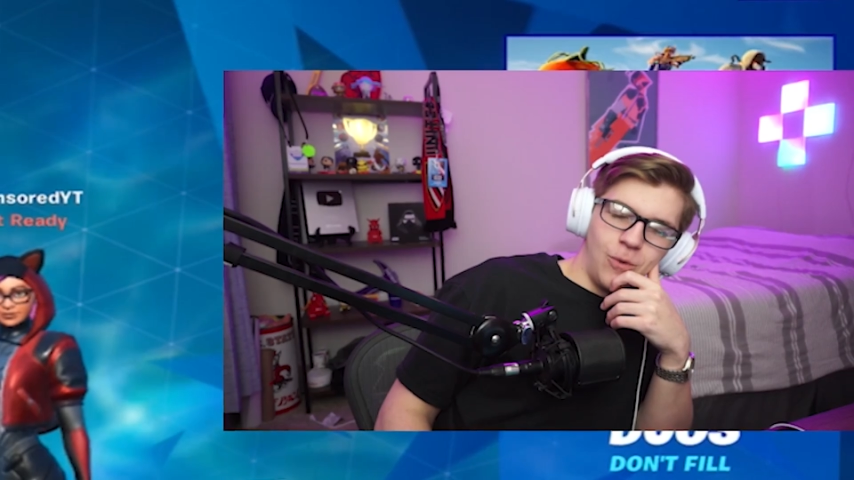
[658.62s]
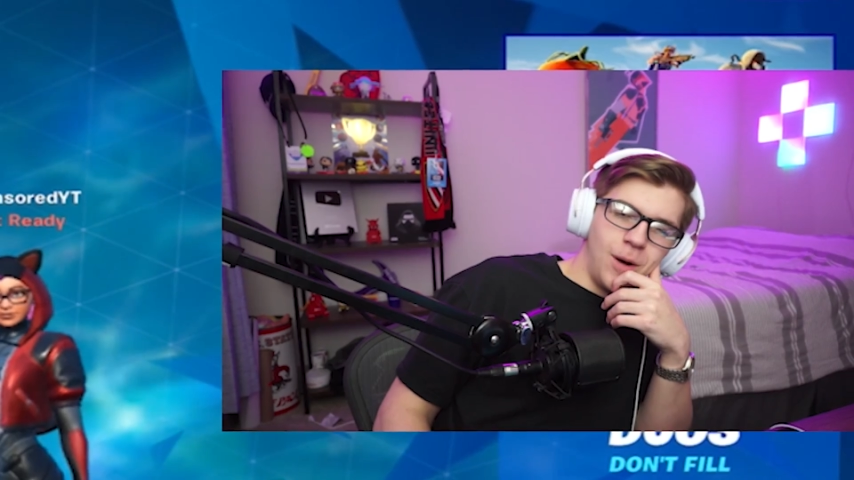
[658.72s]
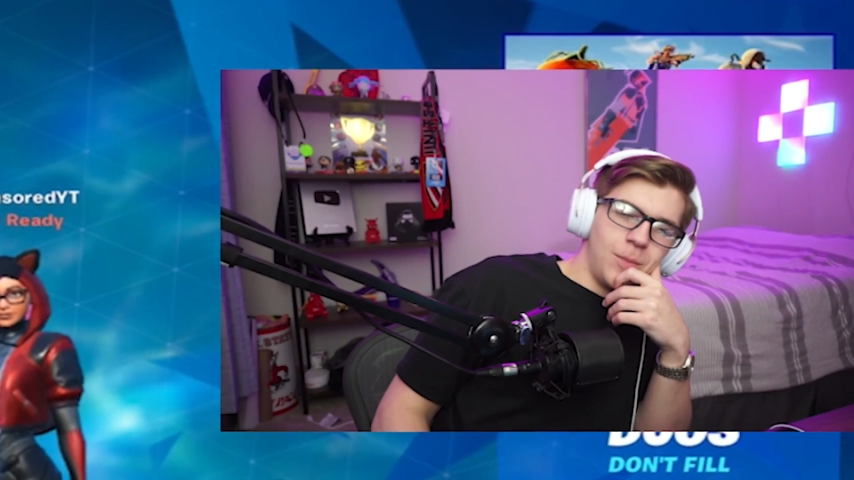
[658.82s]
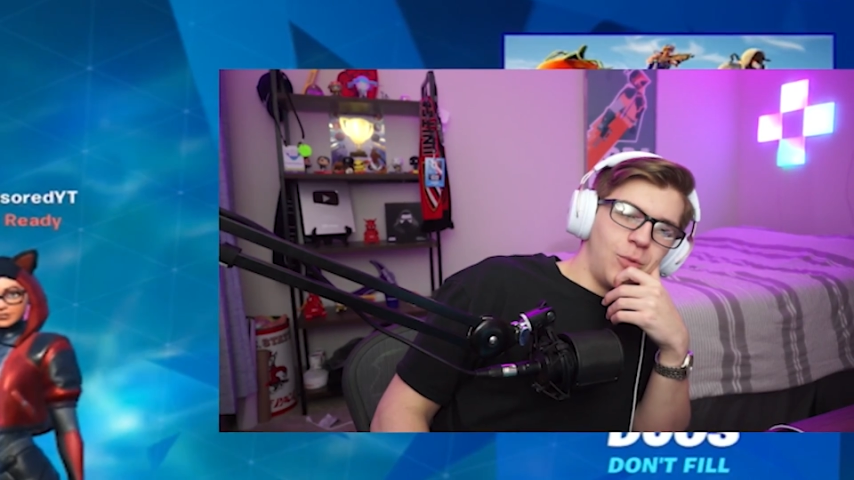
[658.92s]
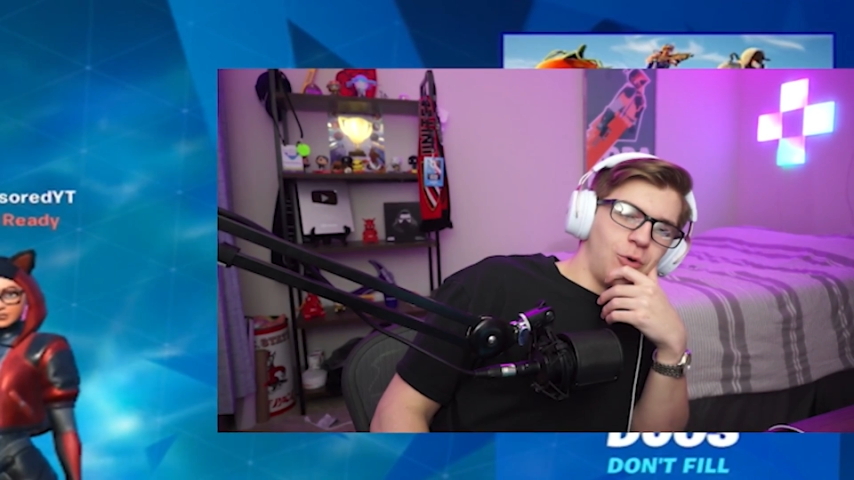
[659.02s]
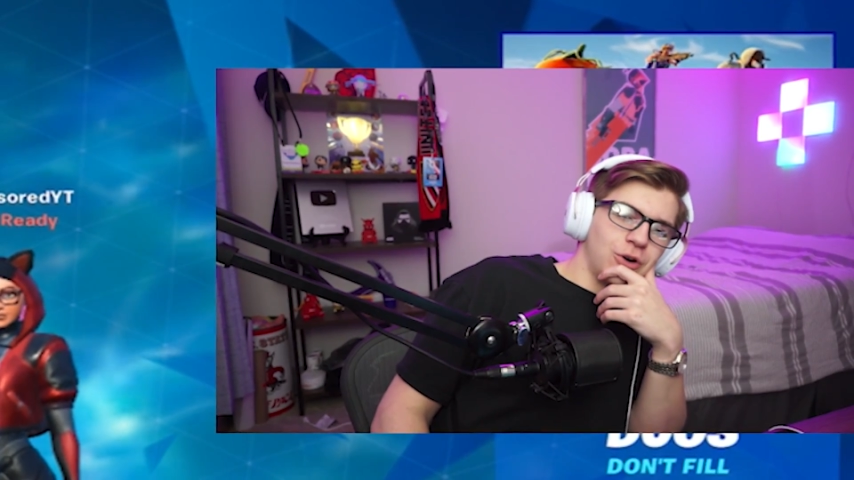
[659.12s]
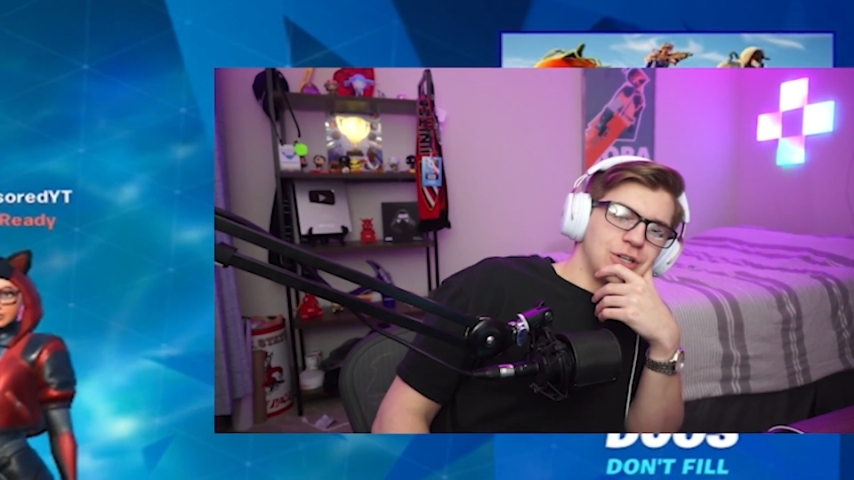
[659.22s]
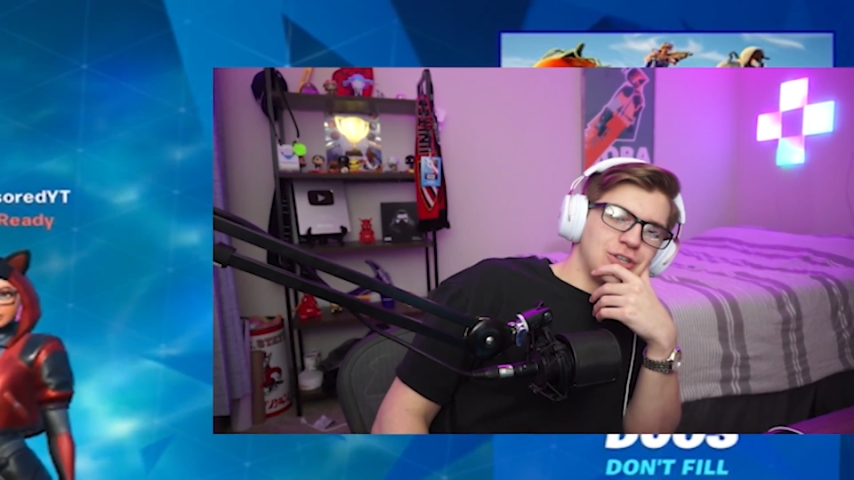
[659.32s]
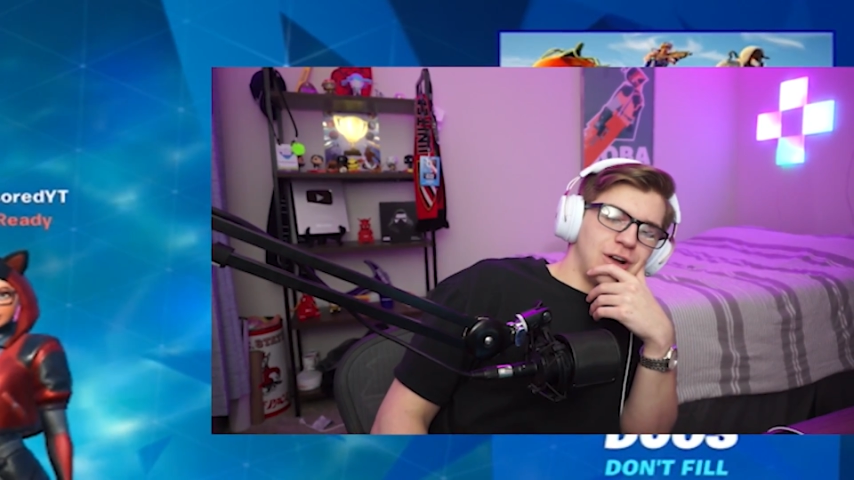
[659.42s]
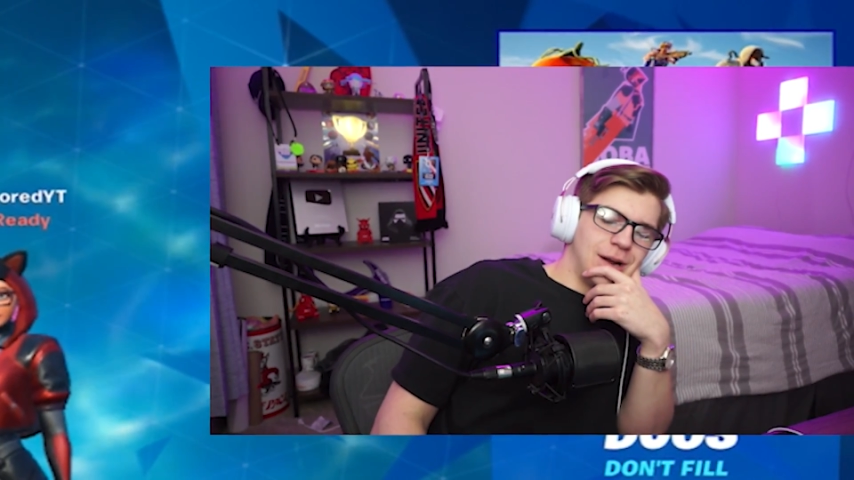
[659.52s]
one more
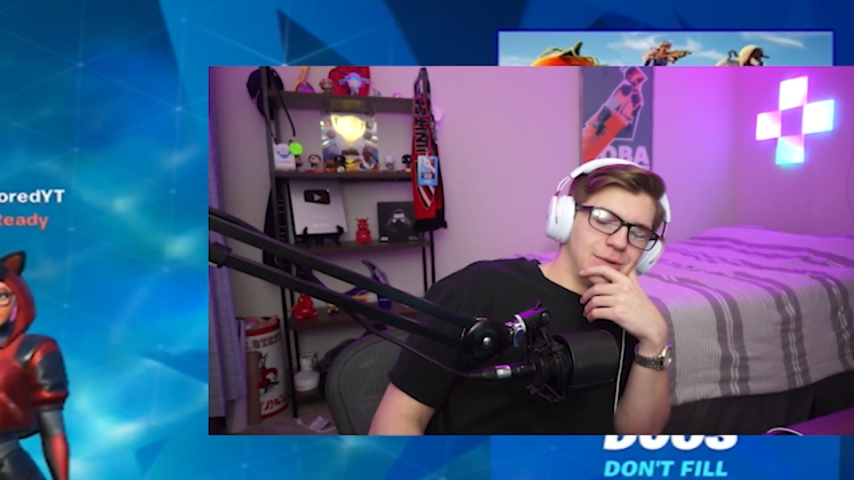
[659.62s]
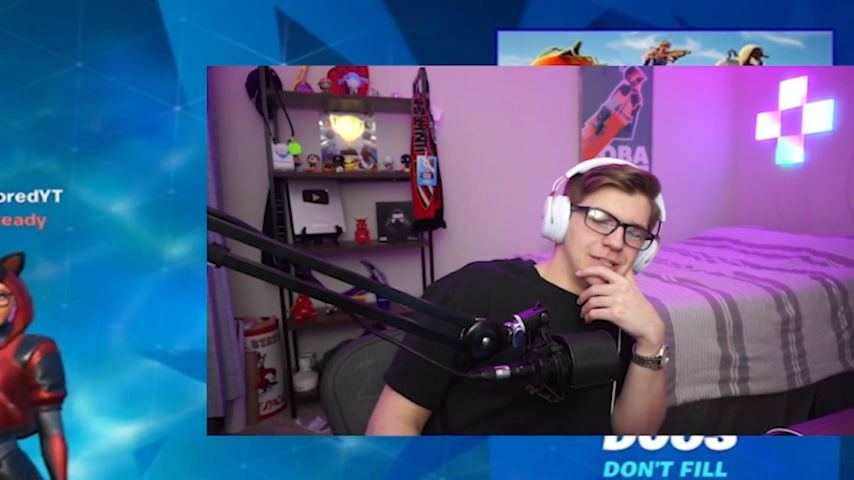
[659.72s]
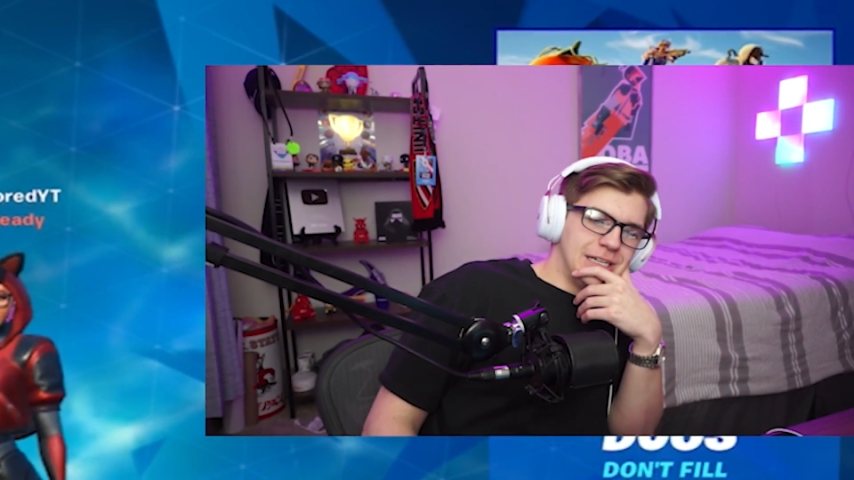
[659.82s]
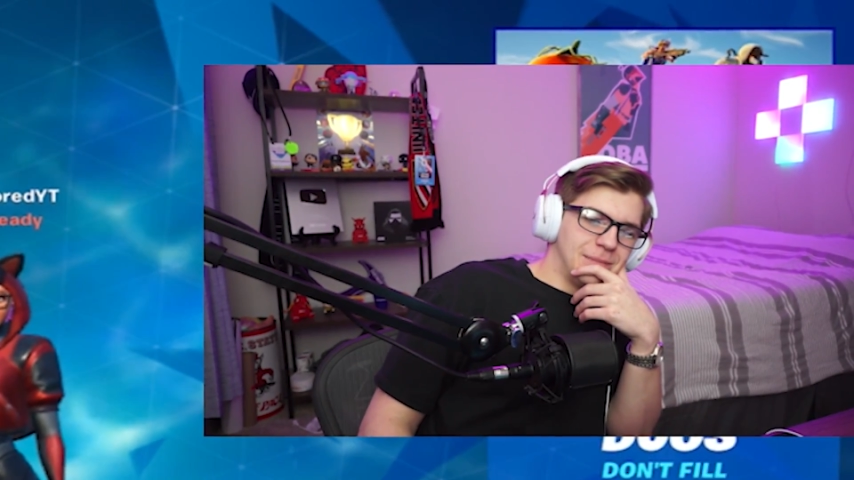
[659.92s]
to try to redeem